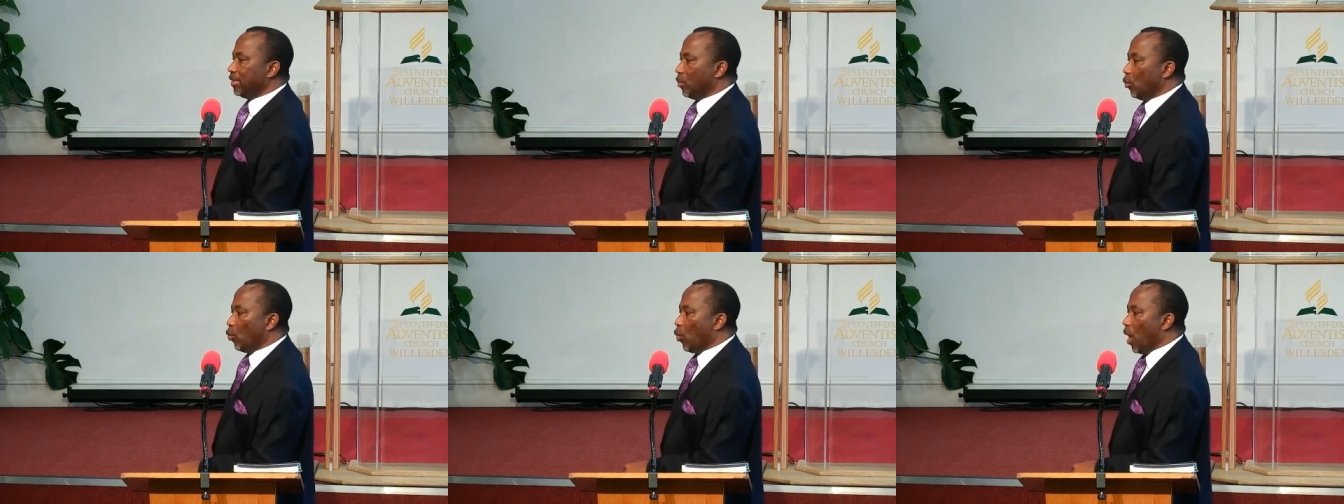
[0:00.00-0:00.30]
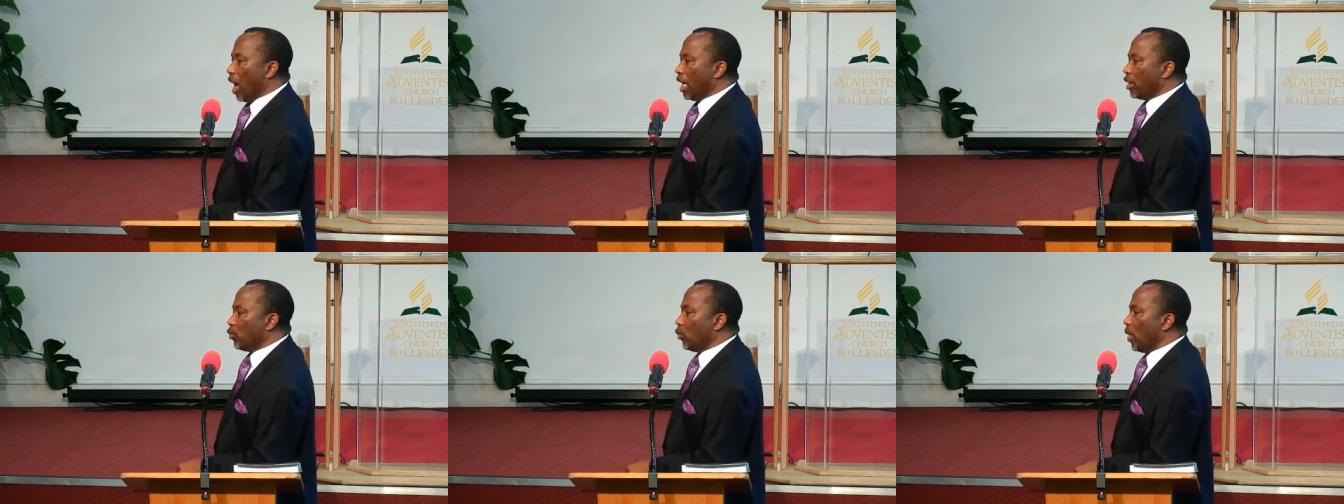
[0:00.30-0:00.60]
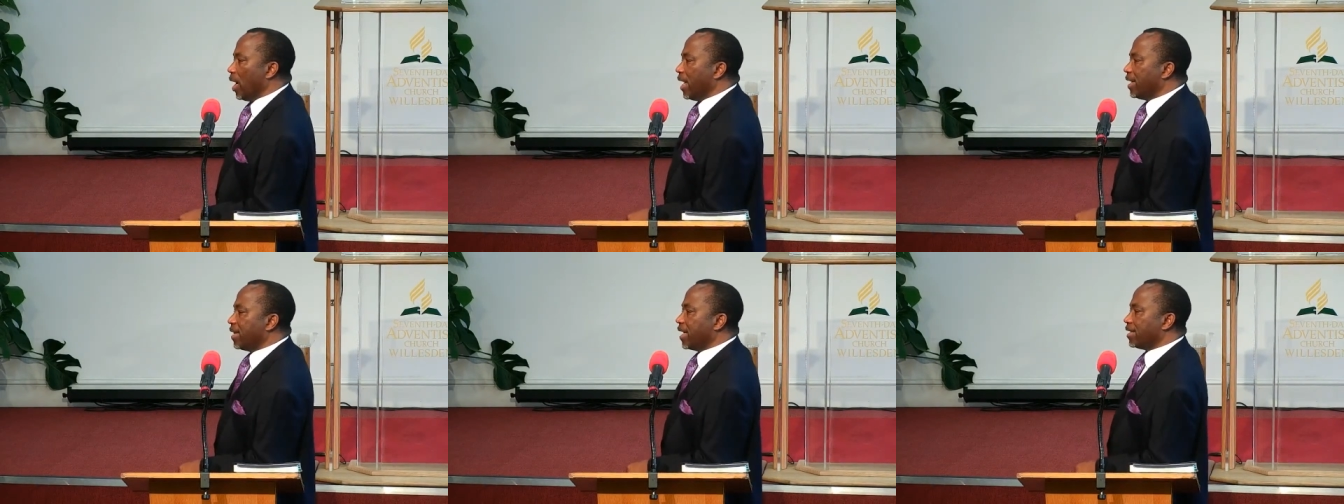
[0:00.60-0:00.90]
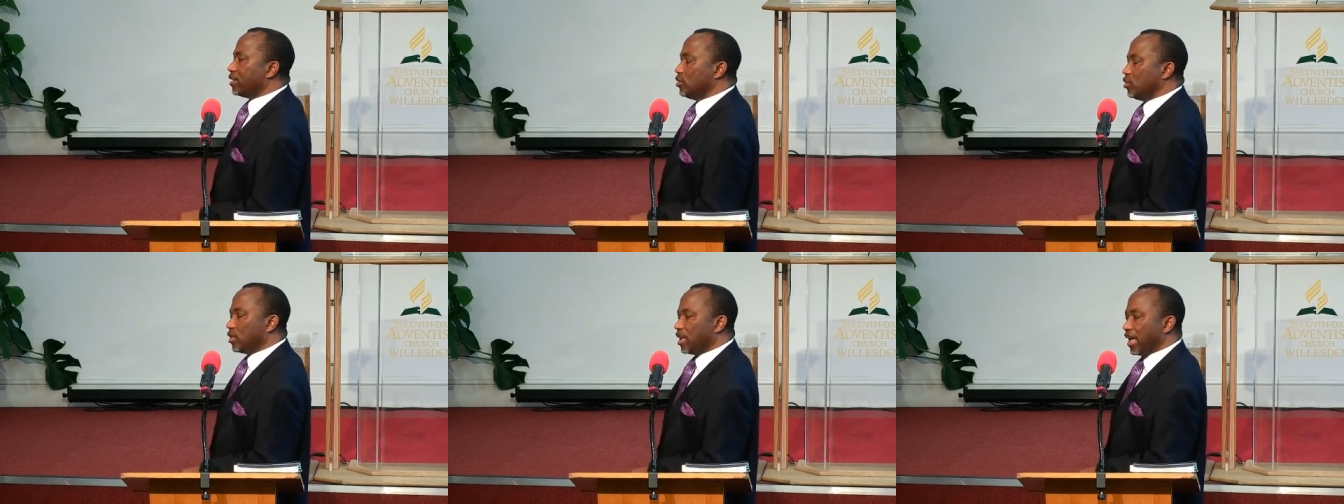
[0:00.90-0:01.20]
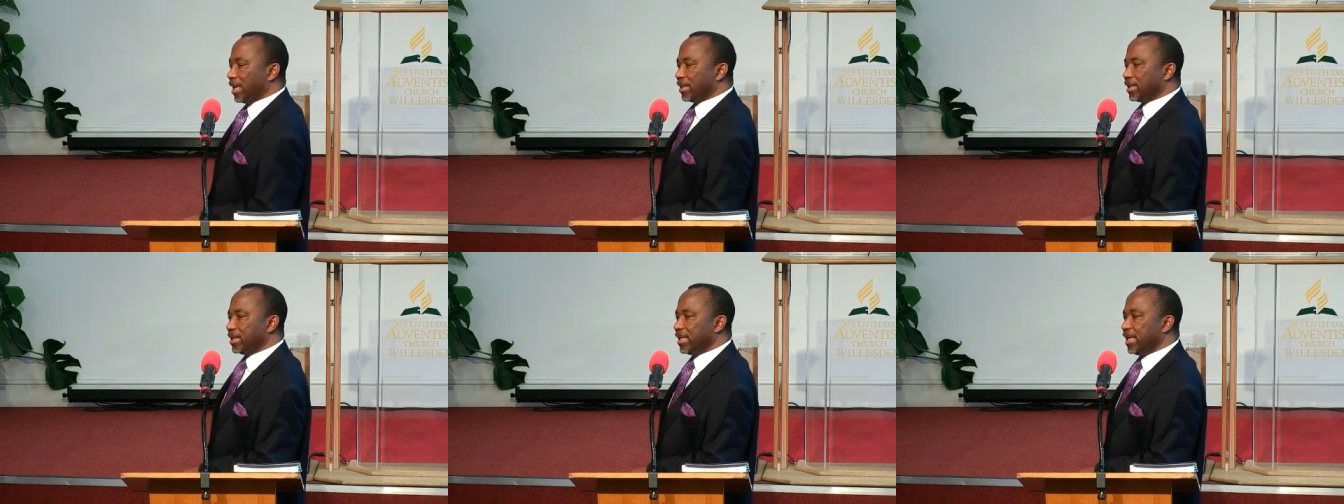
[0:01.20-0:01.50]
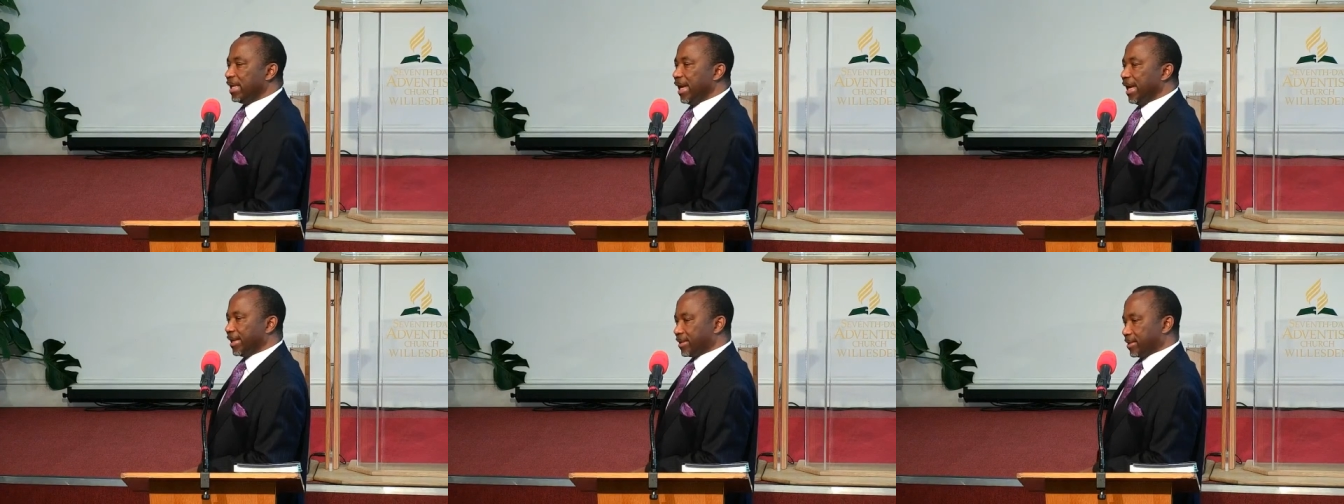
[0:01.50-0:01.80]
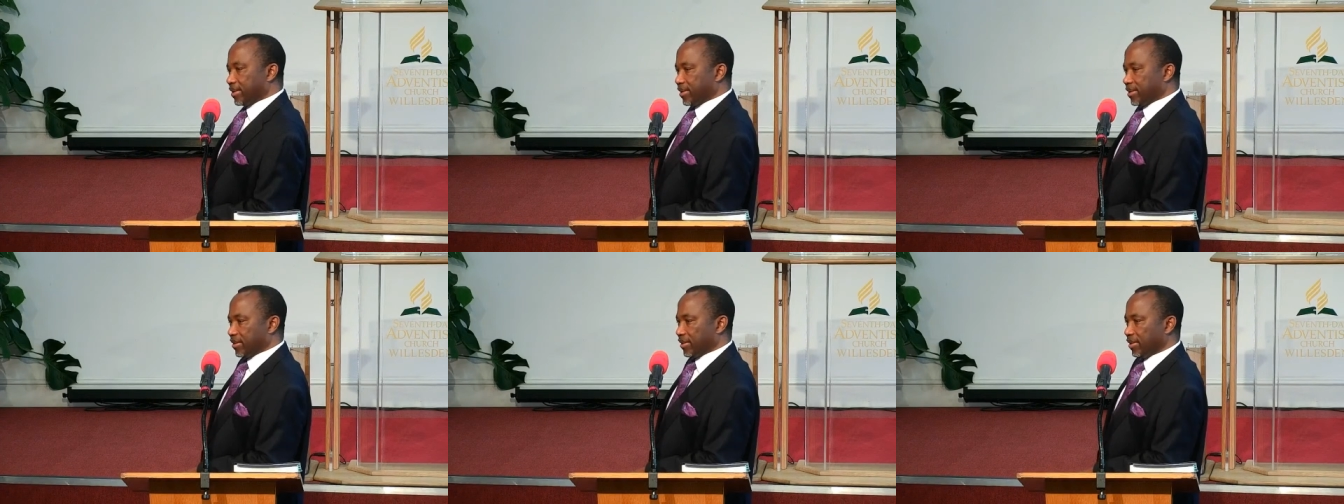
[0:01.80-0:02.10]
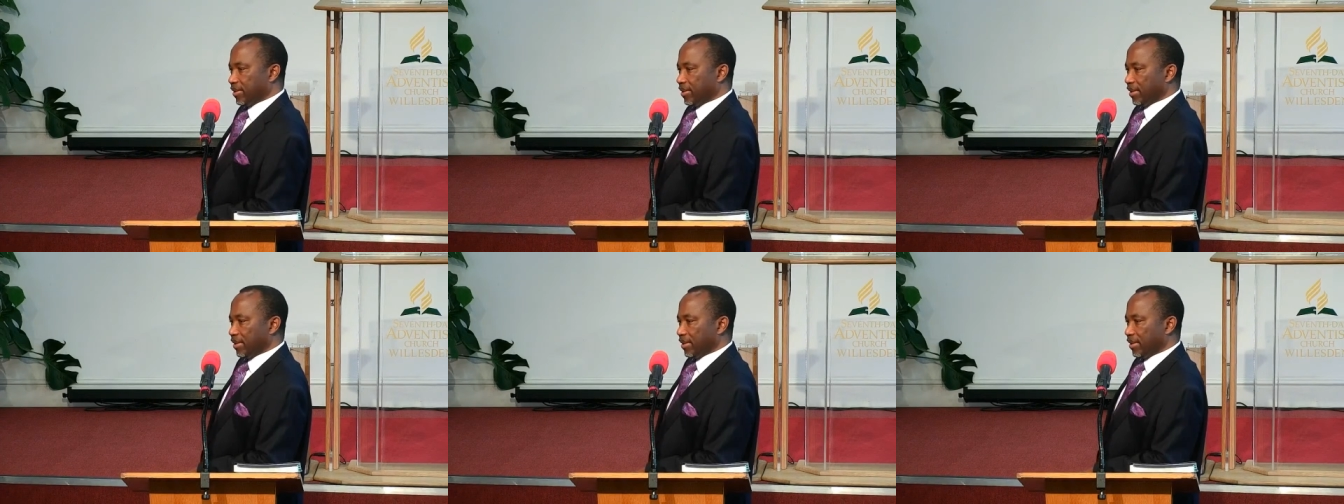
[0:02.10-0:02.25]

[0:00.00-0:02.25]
one way that you can get